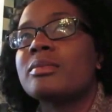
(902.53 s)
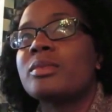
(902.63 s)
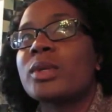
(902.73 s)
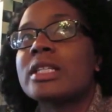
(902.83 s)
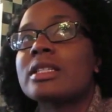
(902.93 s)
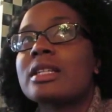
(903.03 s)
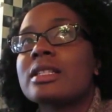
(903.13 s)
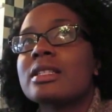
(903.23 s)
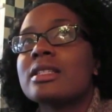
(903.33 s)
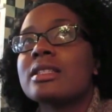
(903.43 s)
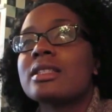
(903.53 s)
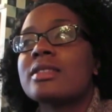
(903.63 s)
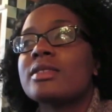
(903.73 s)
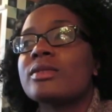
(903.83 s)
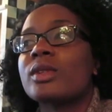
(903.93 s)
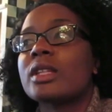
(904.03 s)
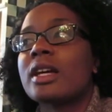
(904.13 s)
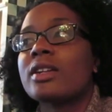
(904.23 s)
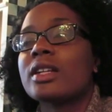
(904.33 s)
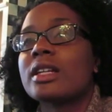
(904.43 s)
Born in Texas, lived in Fort
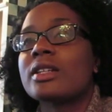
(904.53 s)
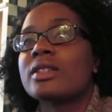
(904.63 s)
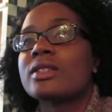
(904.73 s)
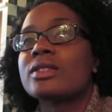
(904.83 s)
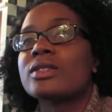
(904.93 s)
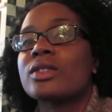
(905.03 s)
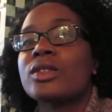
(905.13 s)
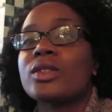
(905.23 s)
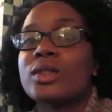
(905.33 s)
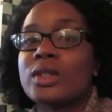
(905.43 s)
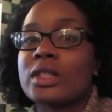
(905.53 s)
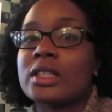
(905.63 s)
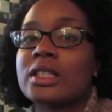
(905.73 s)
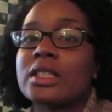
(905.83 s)
Lauderdale, New York.